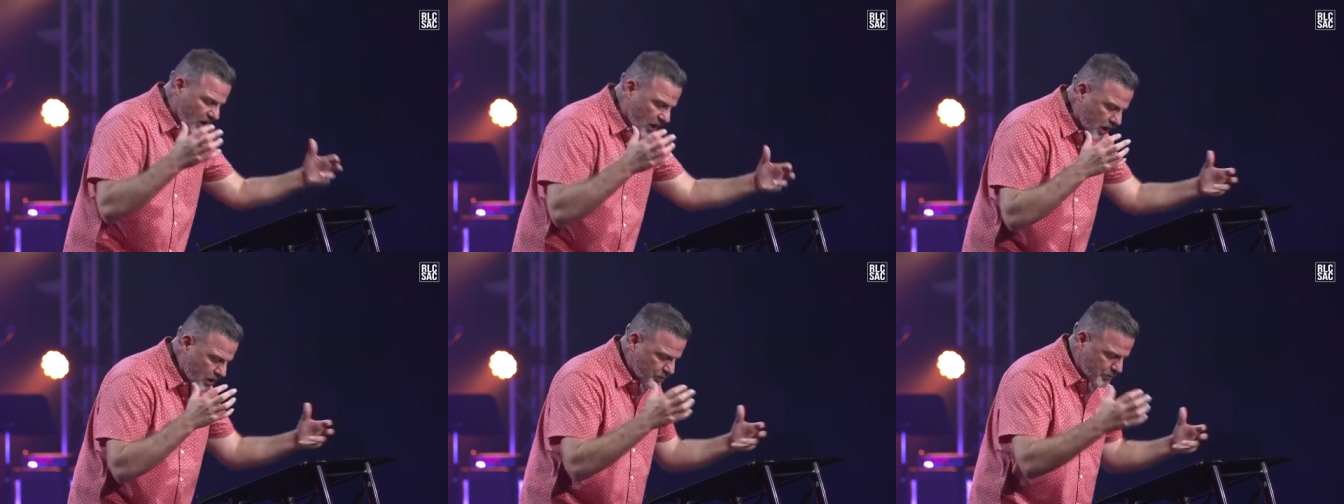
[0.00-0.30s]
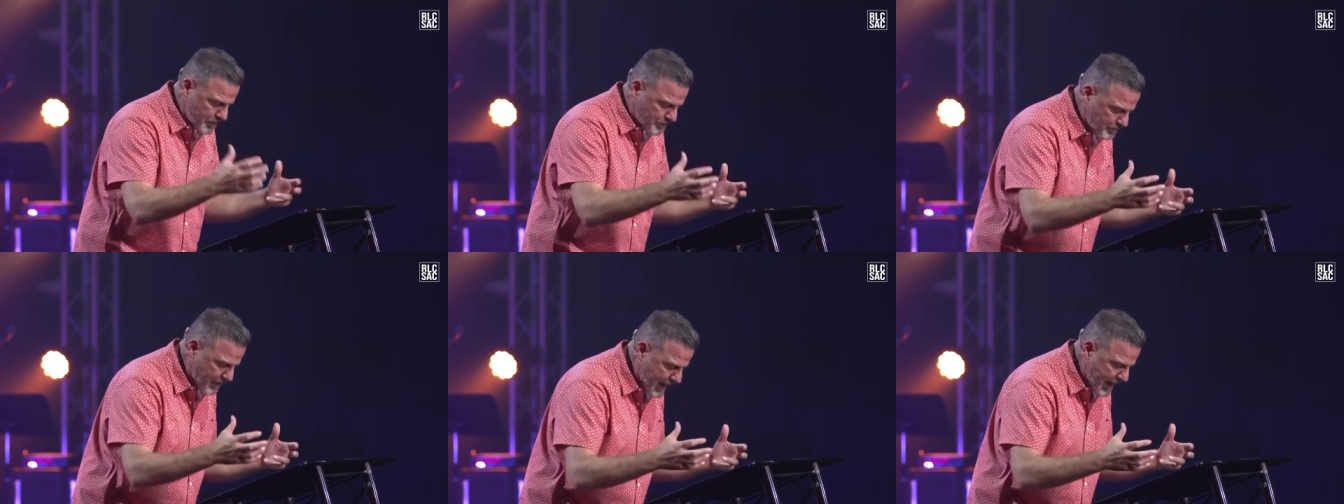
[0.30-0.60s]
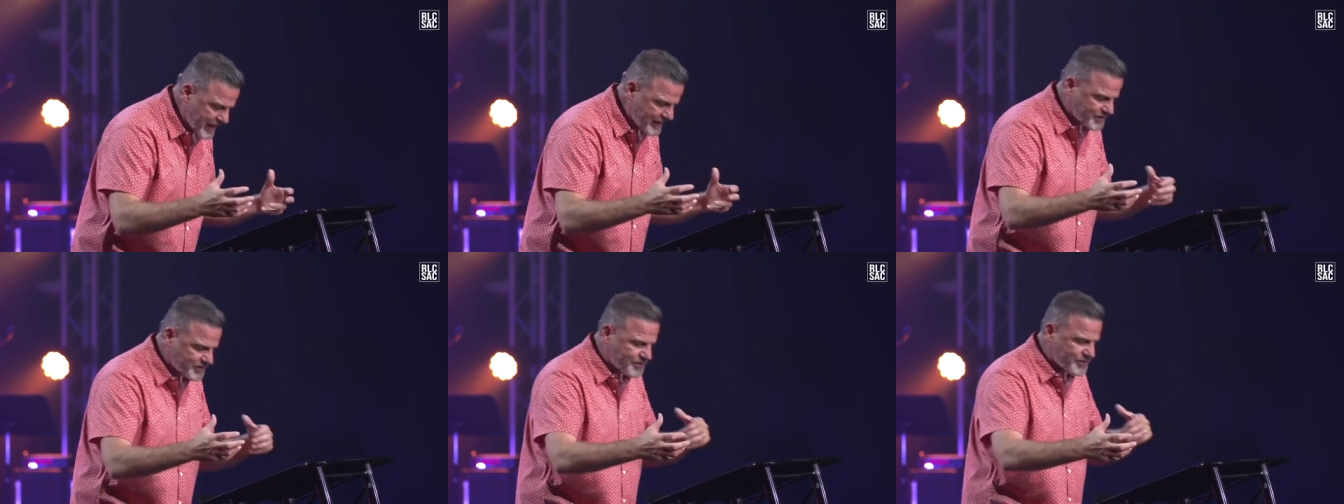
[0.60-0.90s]
and talk with
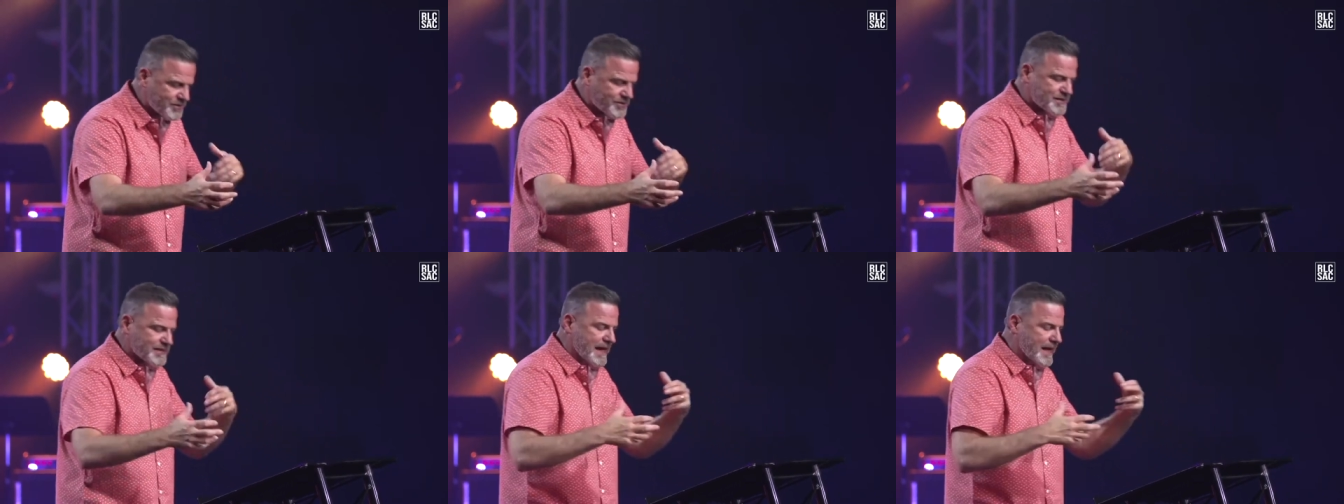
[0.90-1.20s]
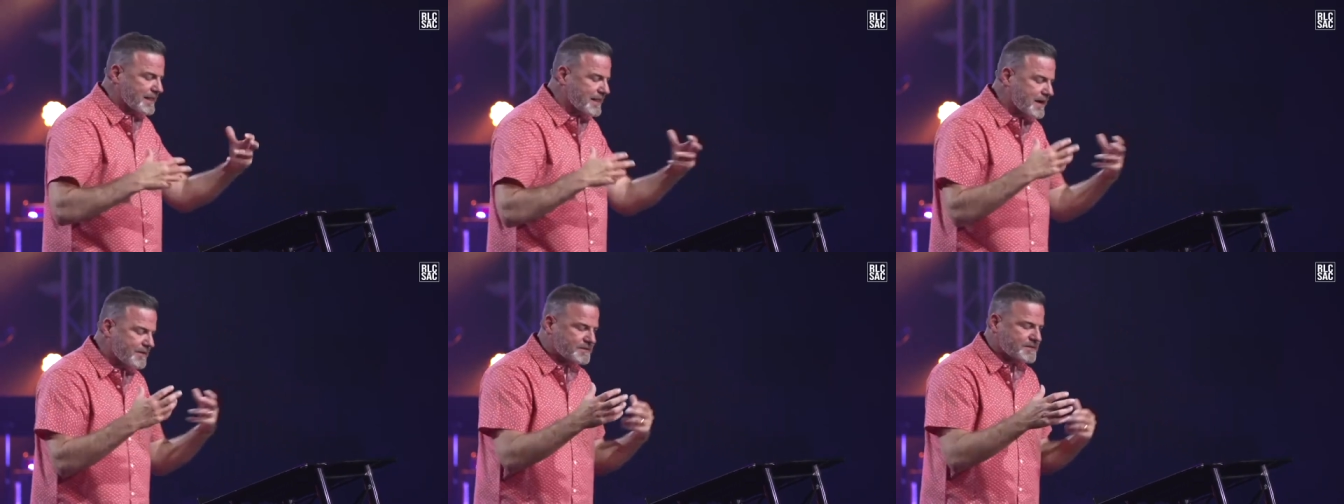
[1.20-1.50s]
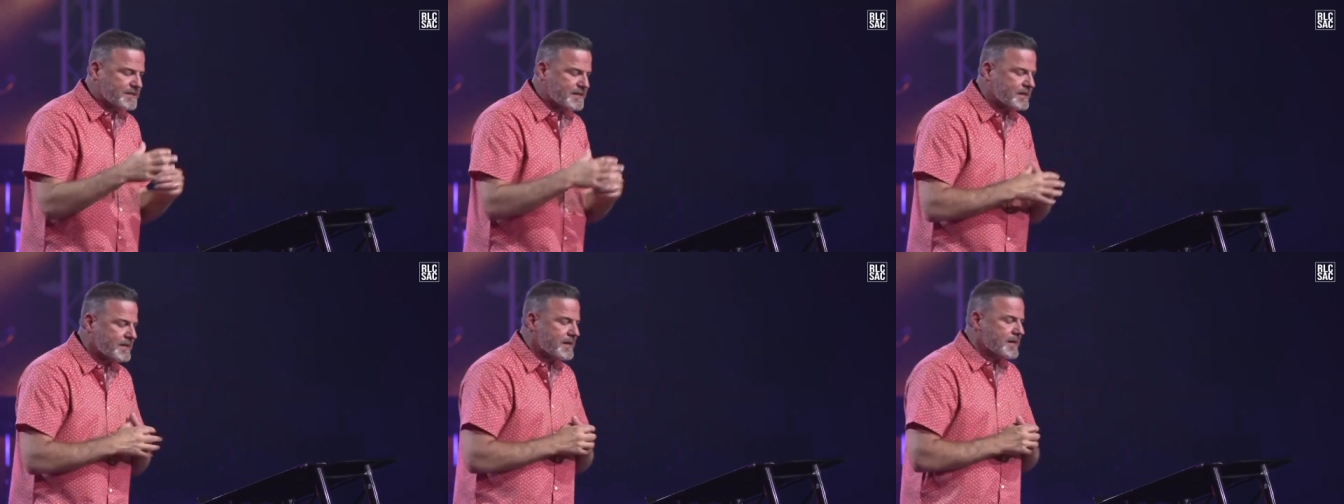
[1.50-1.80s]
pastors, and I
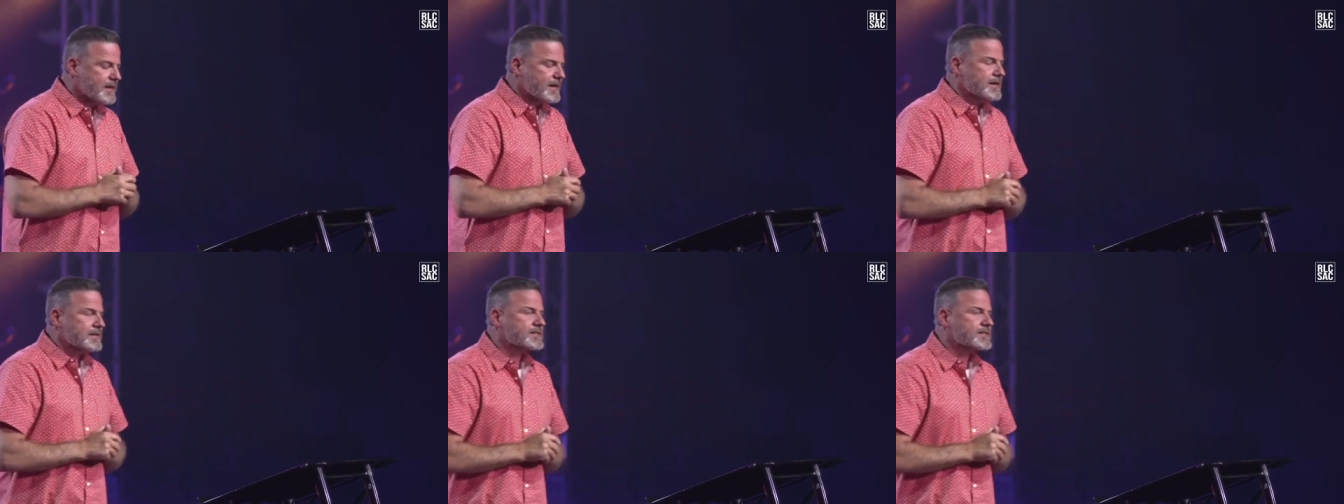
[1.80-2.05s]
love to